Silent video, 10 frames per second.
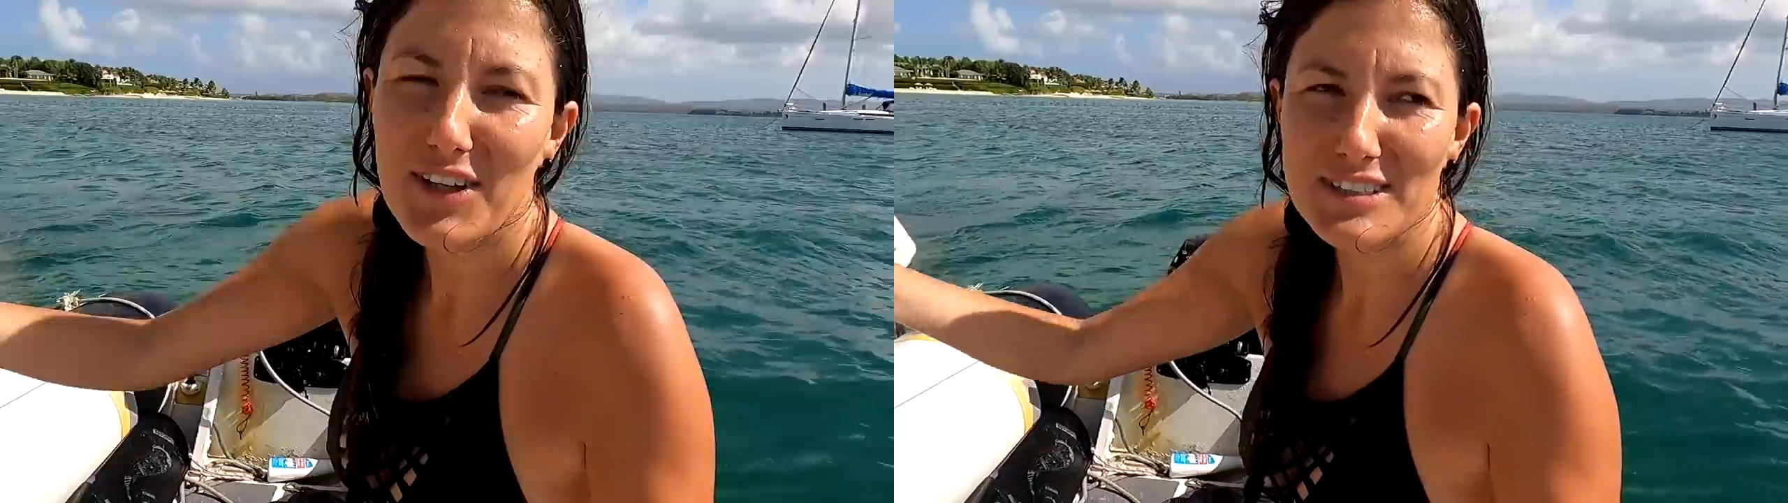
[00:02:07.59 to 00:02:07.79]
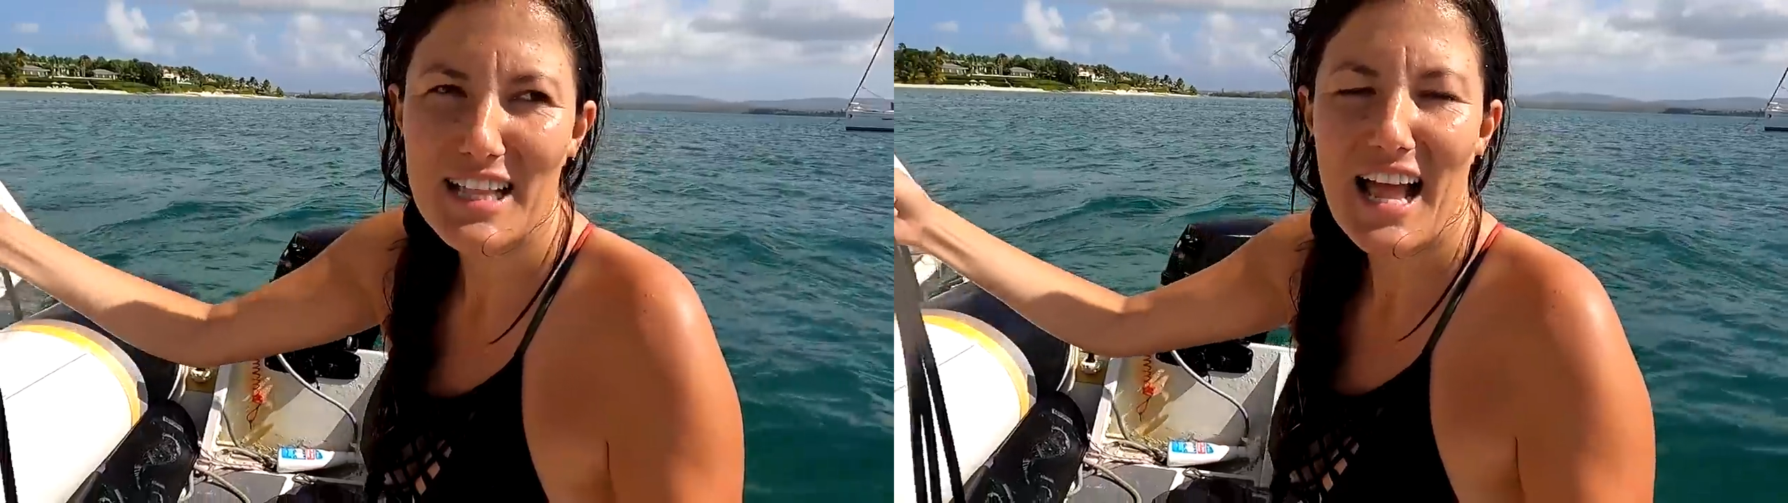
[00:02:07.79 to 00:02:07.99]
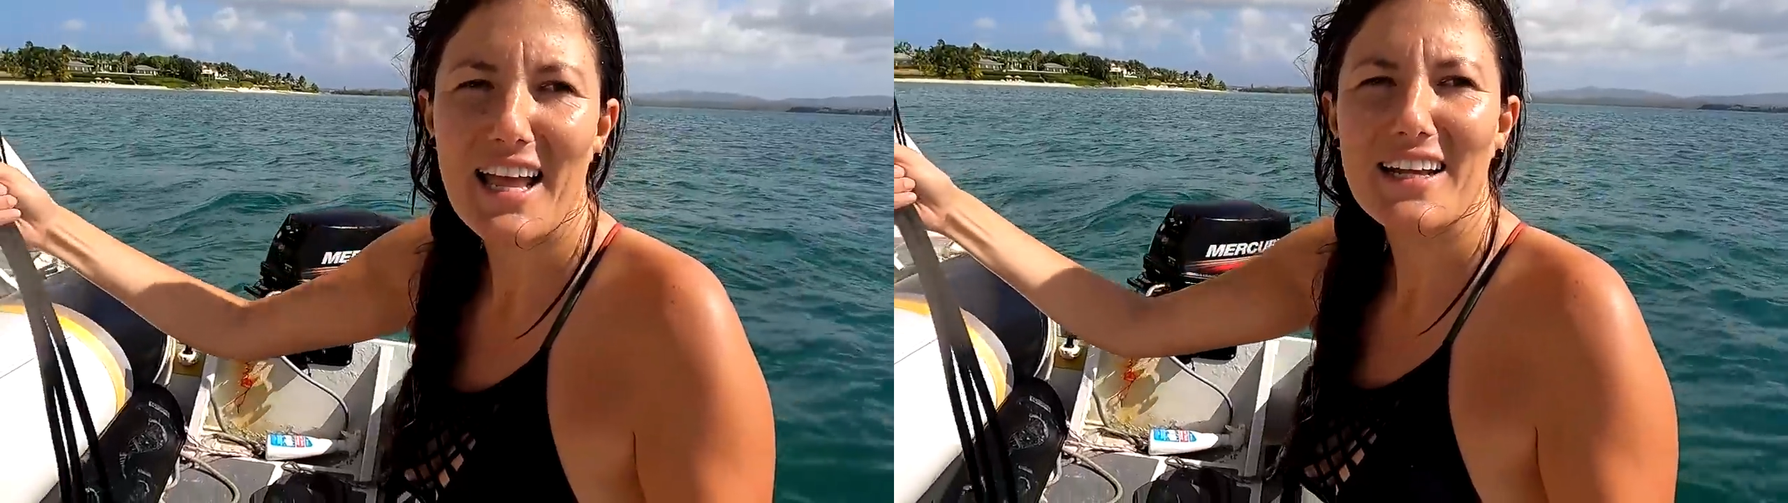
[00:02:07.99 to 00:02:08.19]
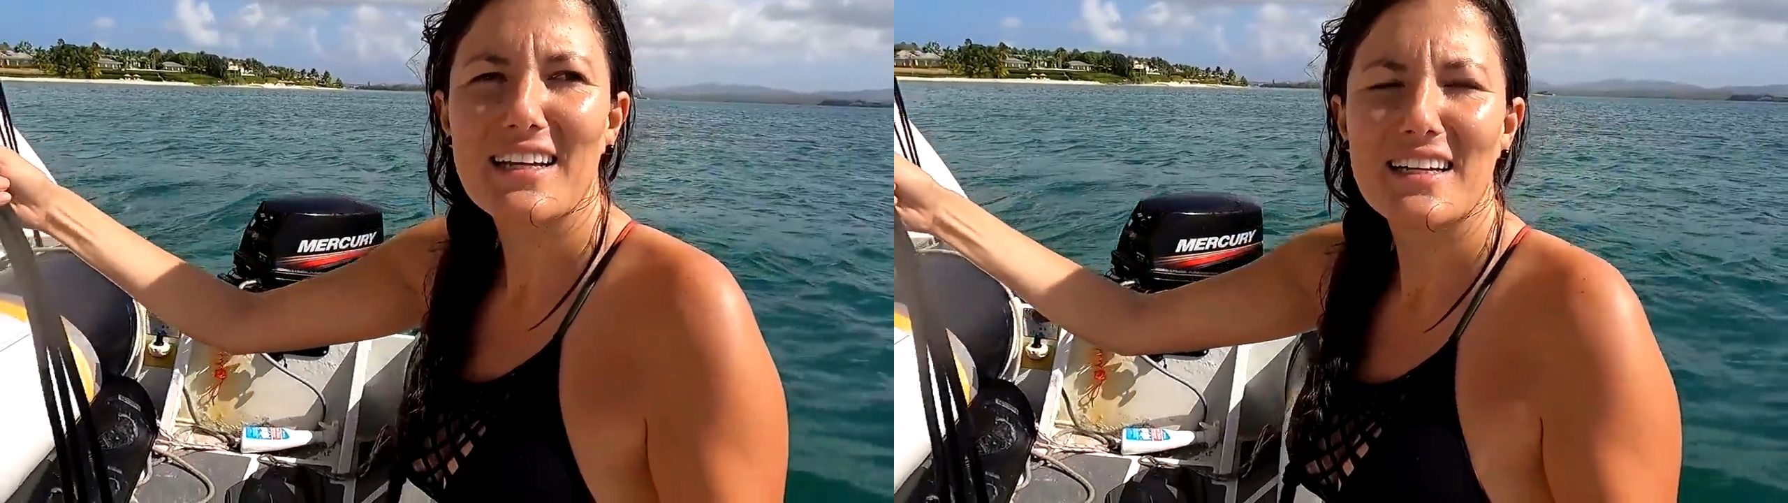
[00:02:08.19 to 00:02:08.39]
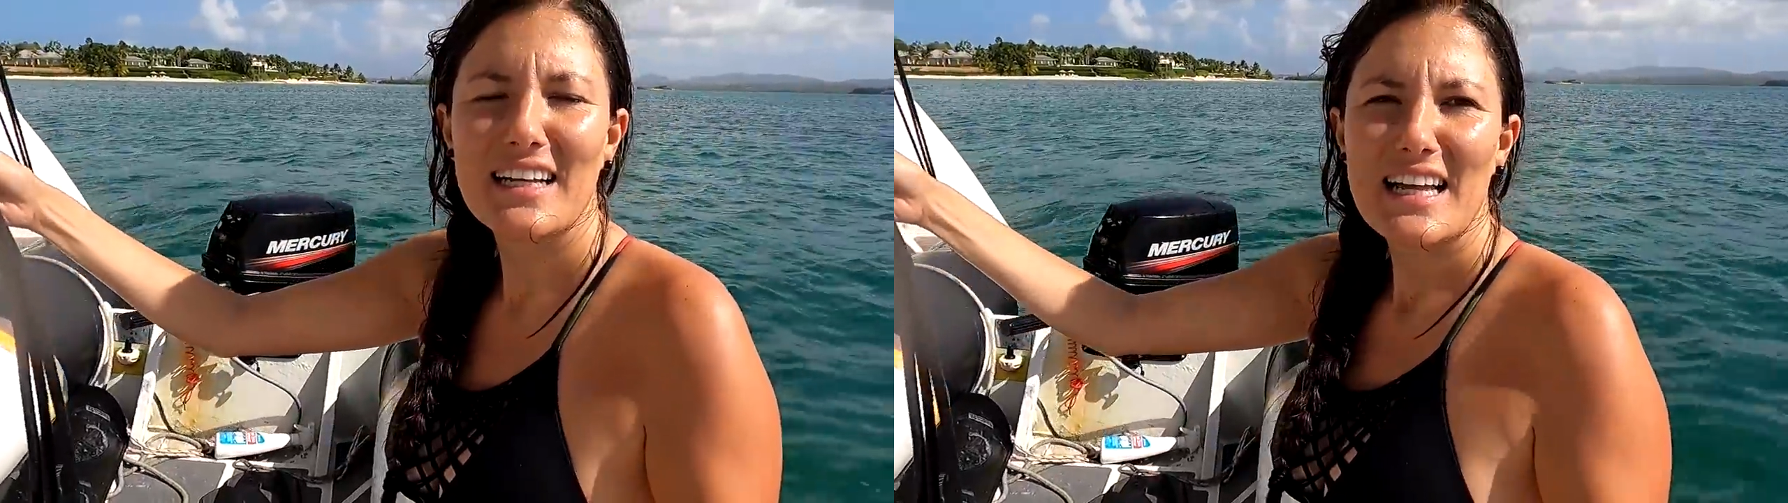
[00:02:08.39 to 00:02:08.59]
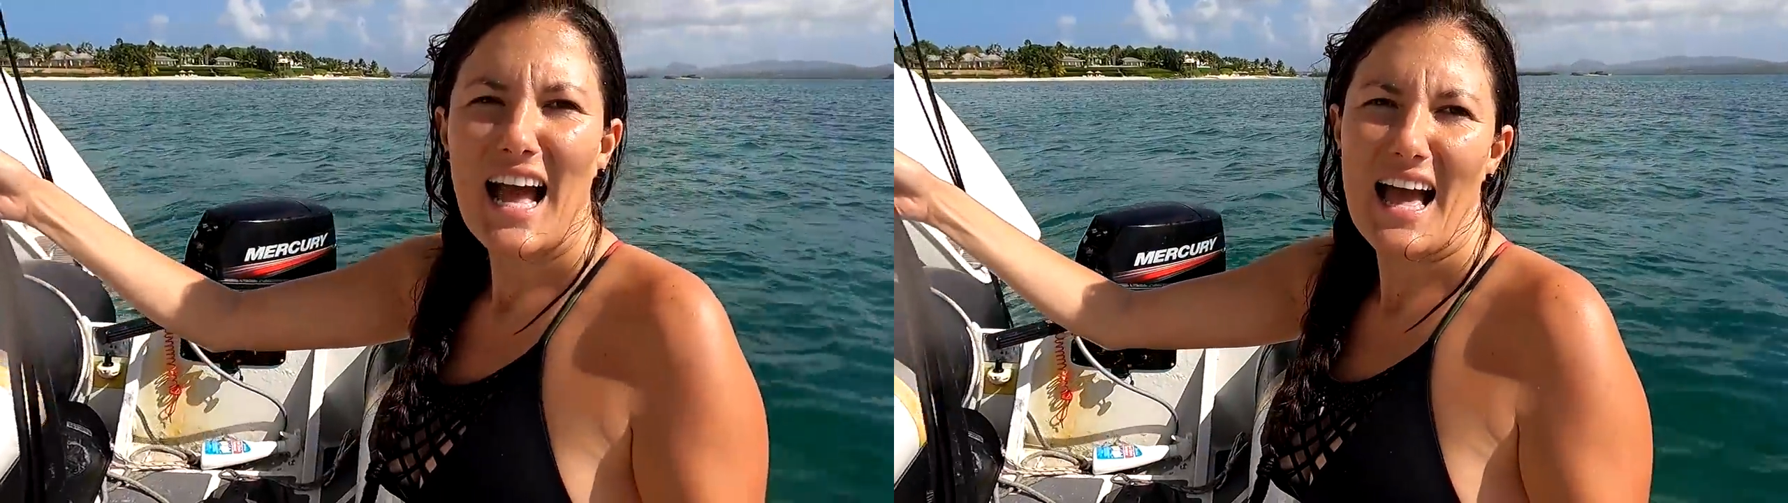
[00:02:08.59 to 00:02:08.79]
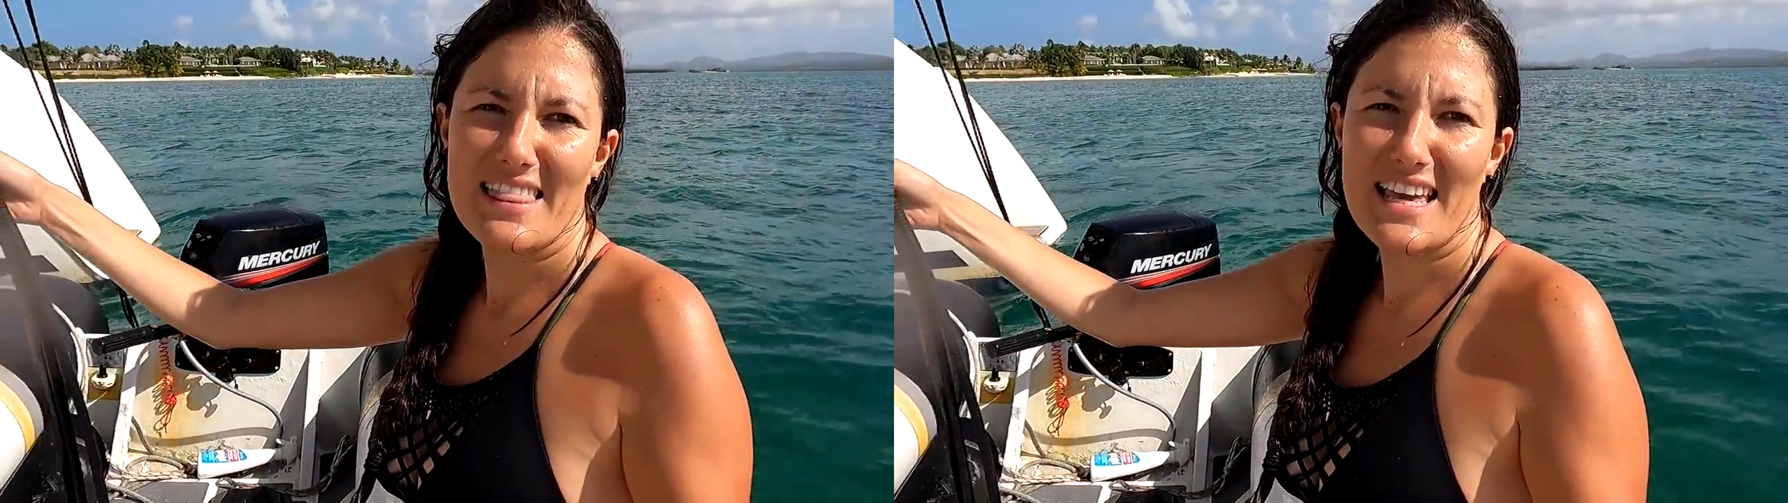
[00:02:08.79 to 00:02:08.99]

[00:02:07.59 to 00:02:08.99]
there's like I